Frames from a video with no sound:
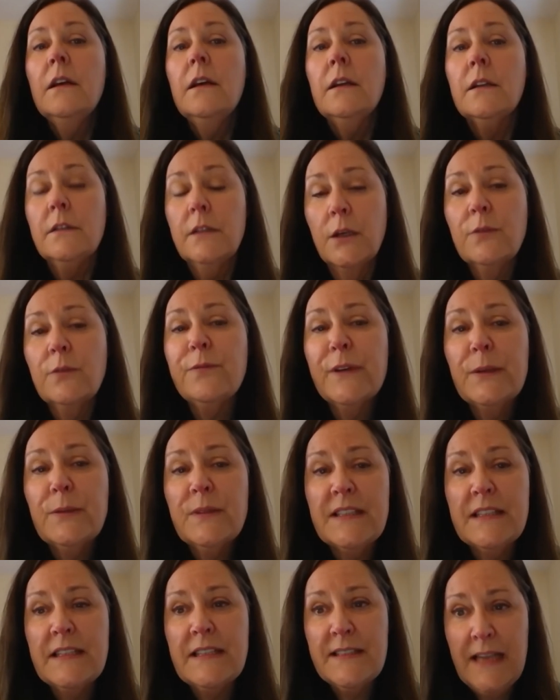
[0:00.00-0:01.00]
low
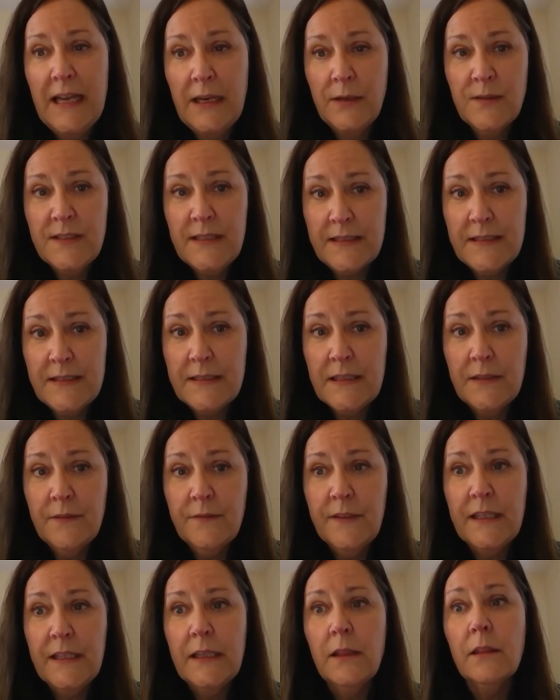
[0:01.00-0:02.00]
frequency sound
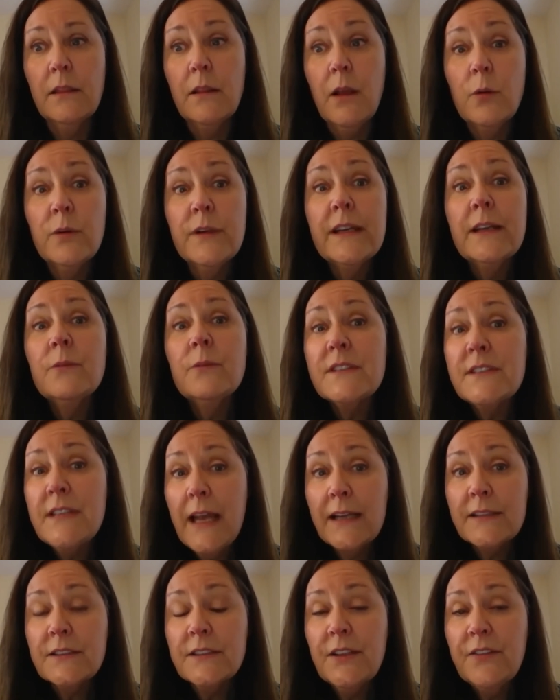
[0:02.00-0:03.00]
sensitivity loading with
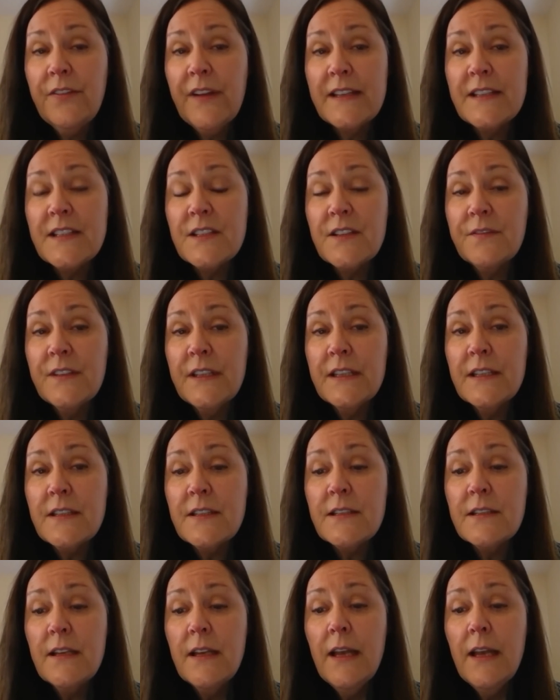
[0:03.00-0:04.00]
tactile defensiveness.